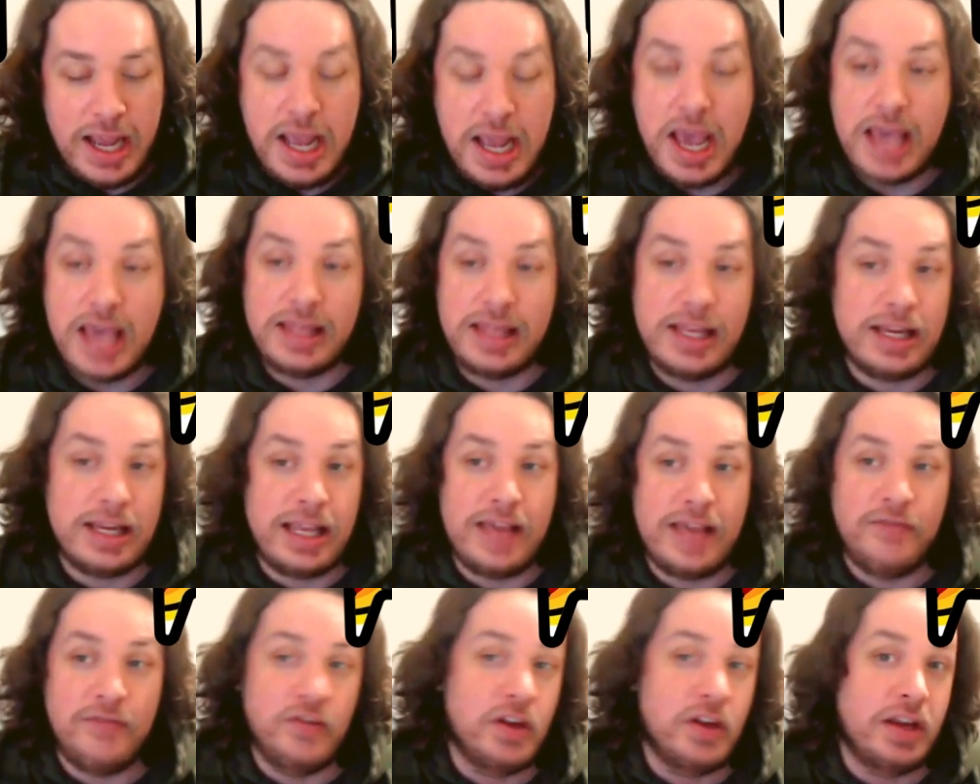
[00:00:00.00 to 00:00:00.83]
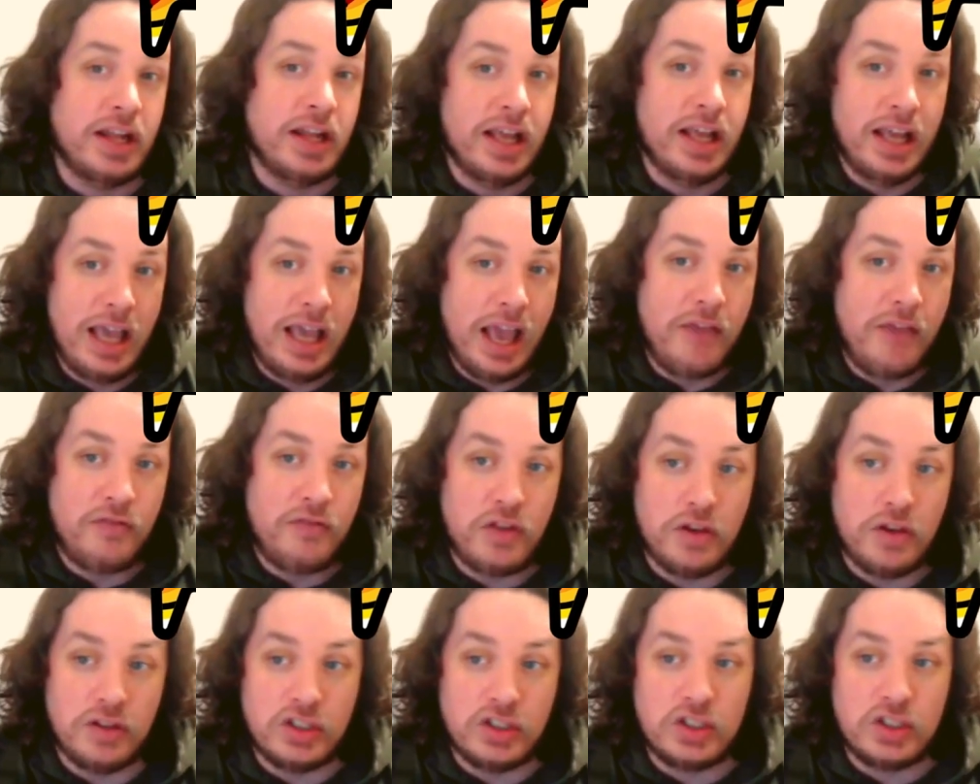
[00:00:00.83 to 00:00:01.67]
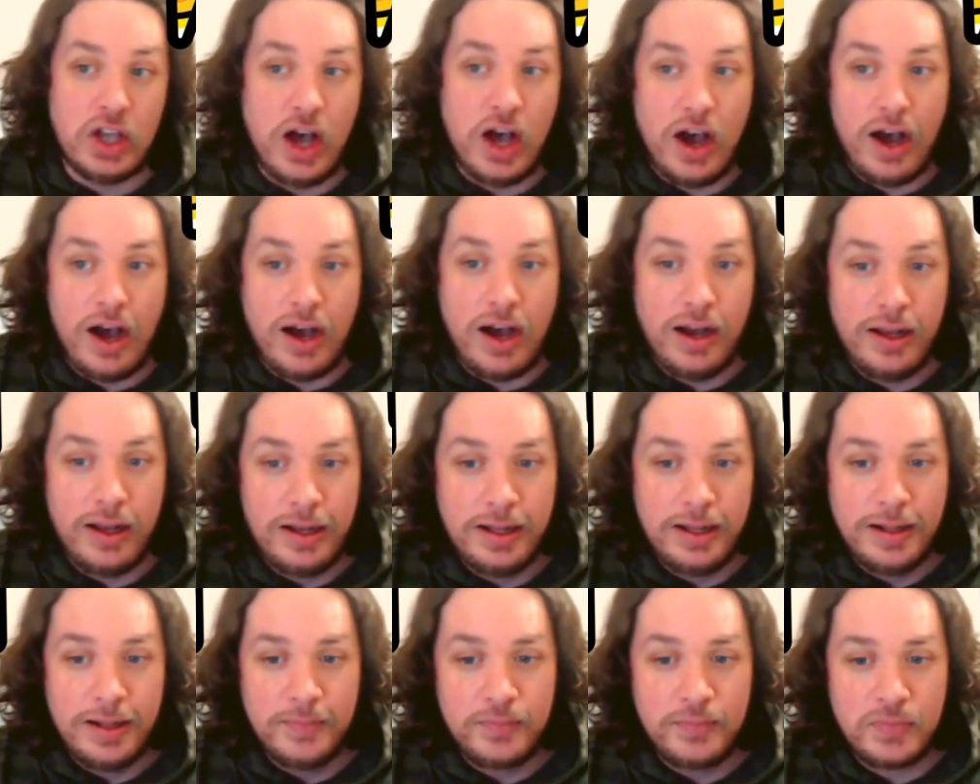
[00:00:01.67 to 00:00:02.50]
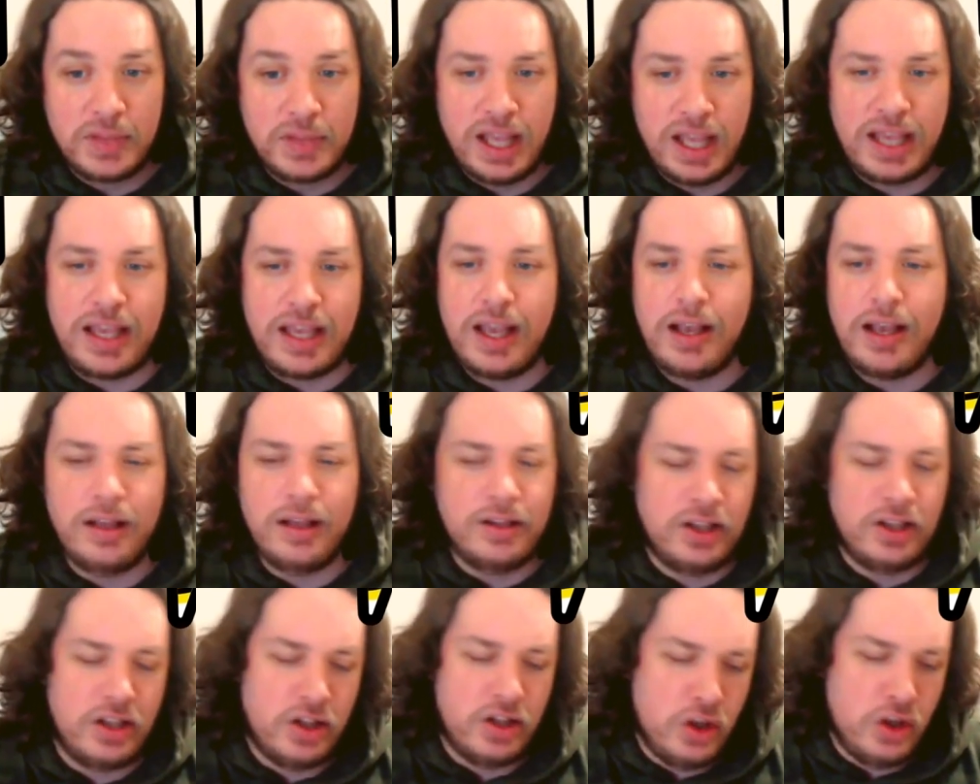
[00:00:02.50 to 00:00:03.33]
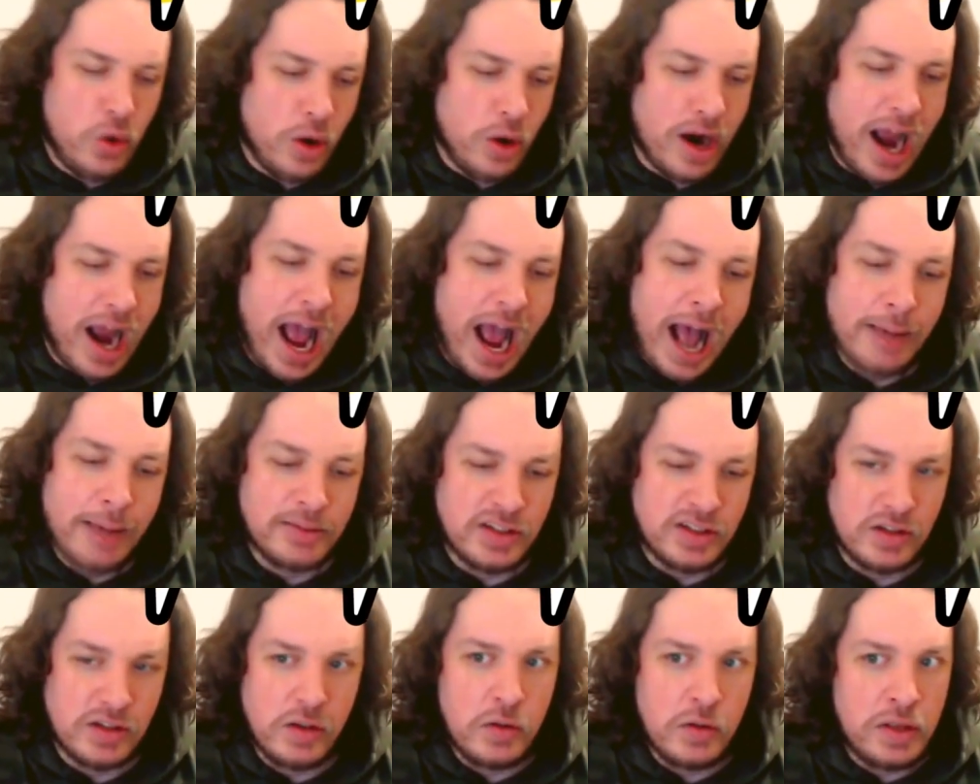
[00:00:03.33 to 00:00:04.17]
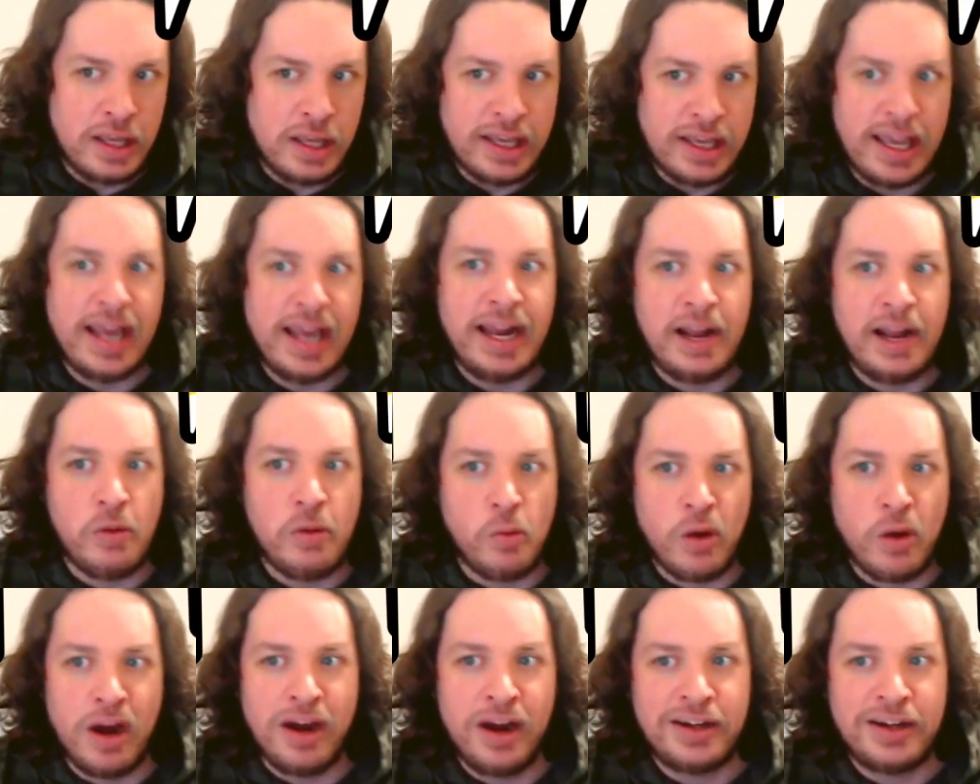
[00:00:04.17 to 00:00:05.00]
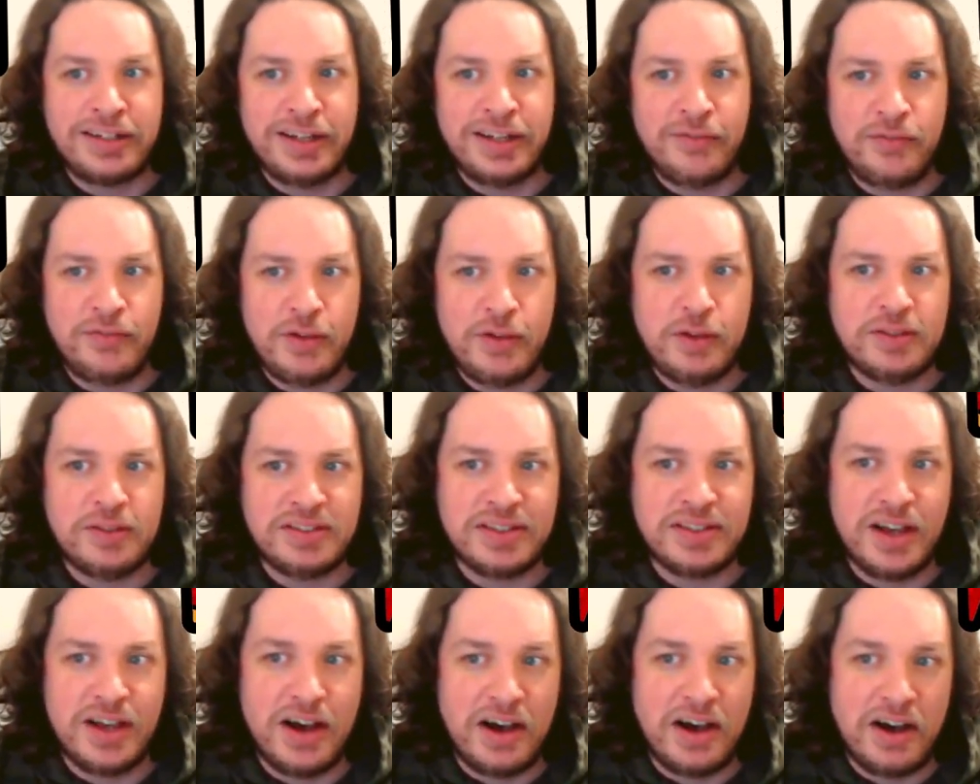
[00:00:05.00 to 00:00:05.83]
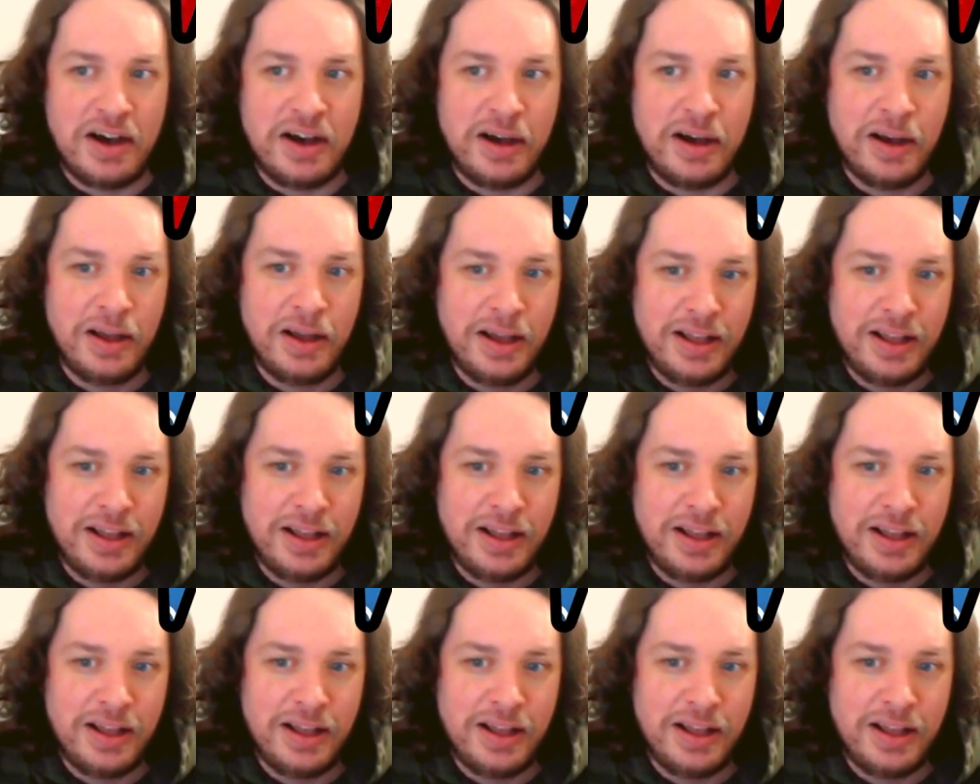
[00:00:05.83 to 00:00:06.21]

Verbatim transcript: And then, even if you saw, like, you were absolutely getting worked if you saw